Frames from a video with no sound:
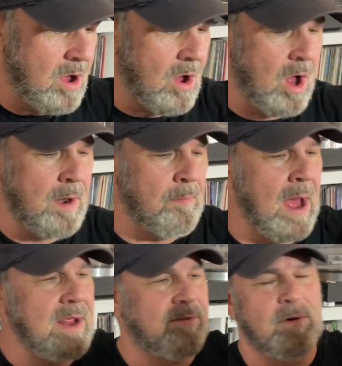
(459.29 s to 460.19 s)
on
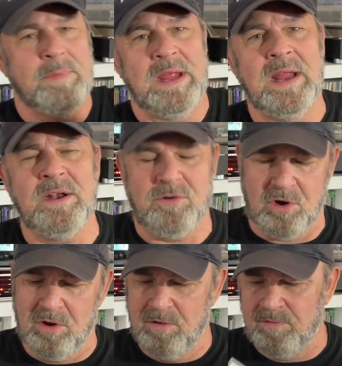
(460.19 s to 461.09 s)
Mike from the In
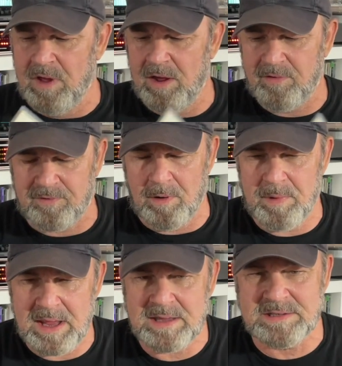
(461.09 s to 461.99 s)
Groove, from
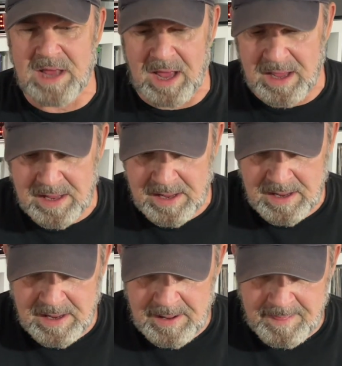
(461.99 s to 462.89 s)
his uh,
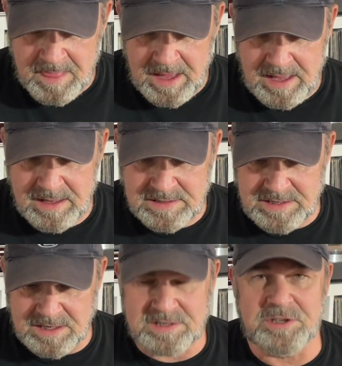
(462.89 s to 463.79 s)
his
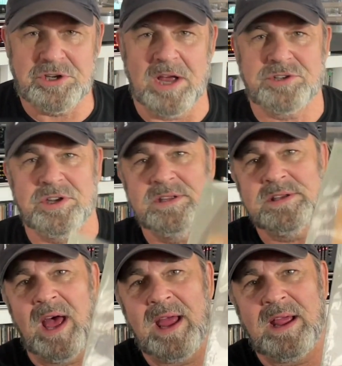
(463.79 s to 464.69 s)
uh, suggestions.
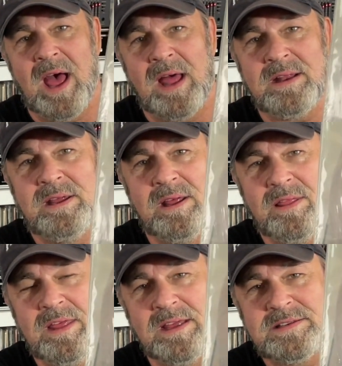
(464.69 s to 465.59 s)
I got
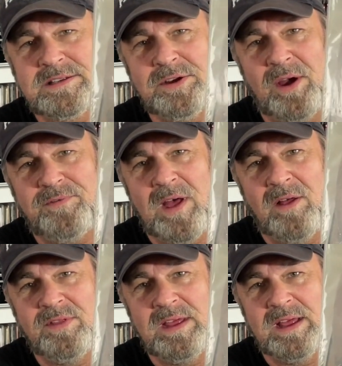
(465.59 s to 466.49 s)
this too. I
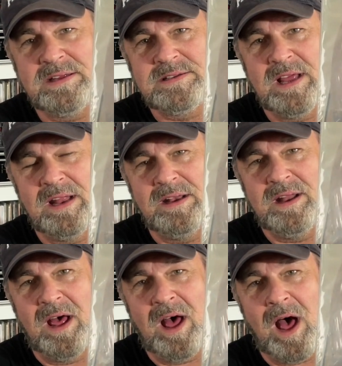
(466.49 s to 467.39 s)
found this and
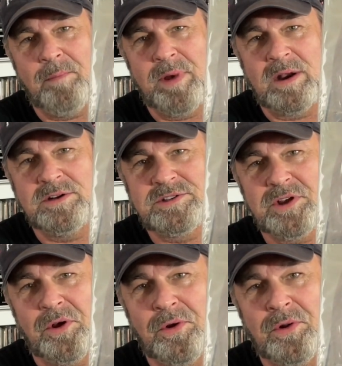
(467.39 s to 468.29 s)
uh, Hot Buttered
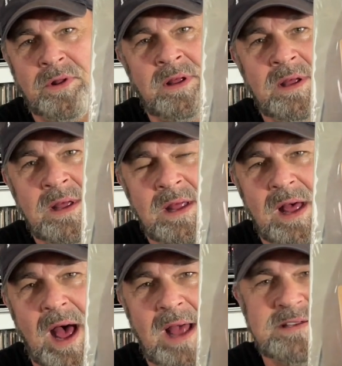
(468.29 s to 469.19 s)
Soul,
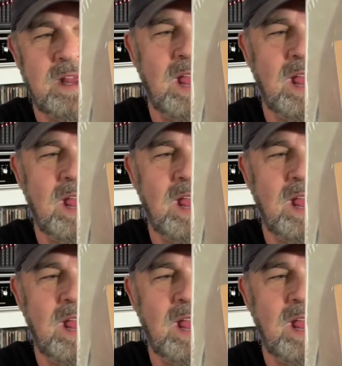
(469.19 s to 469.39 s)
Isaac